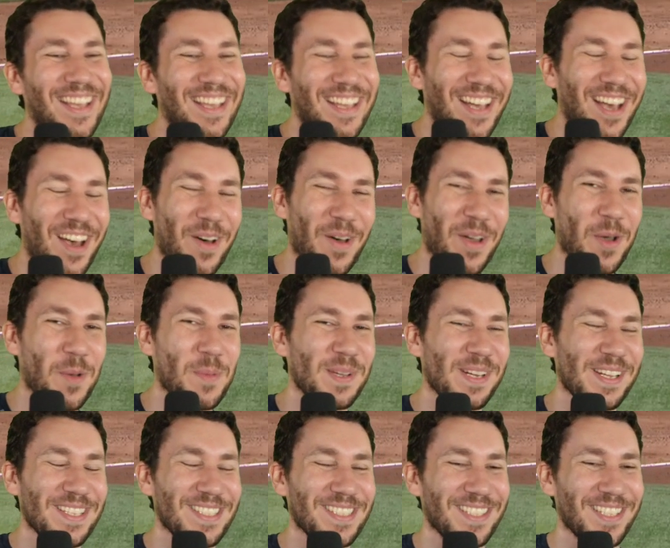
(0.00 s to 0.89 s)
Oh, I hope
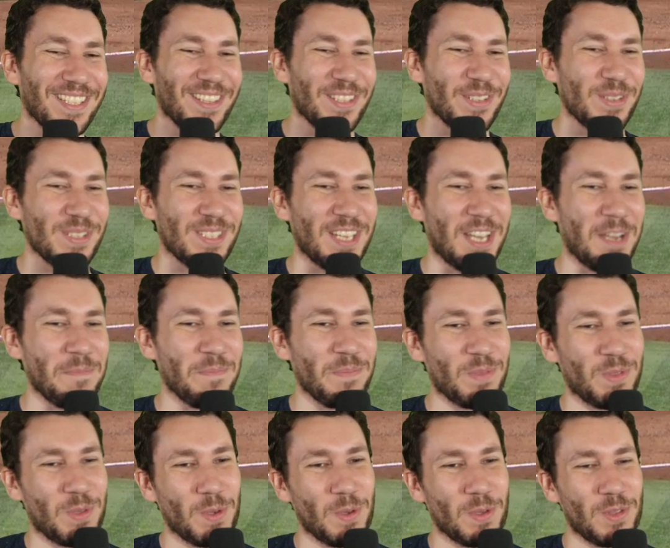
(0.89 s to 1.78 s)
he does it a third
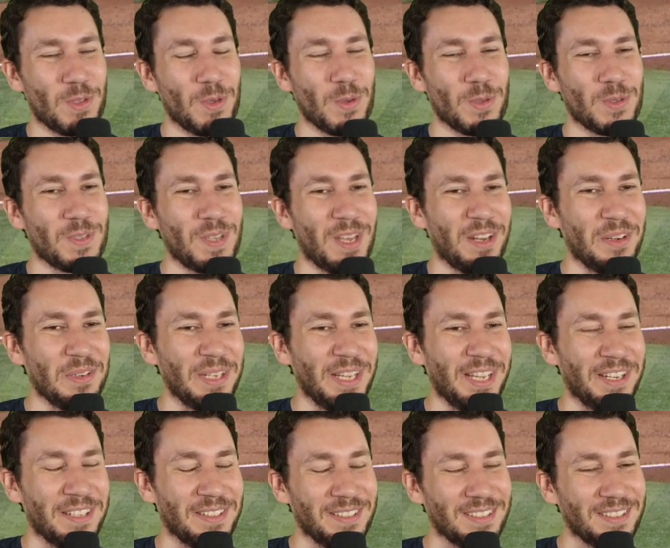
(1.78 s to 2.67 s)
time. Throw, throw a slider
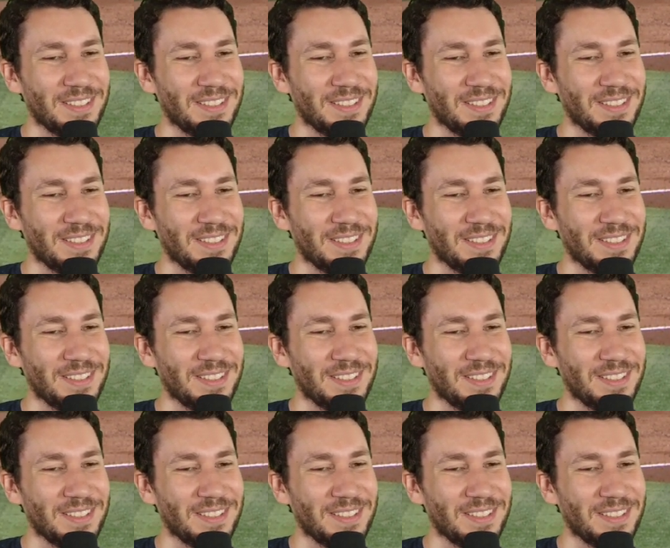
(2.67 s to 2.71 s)
down.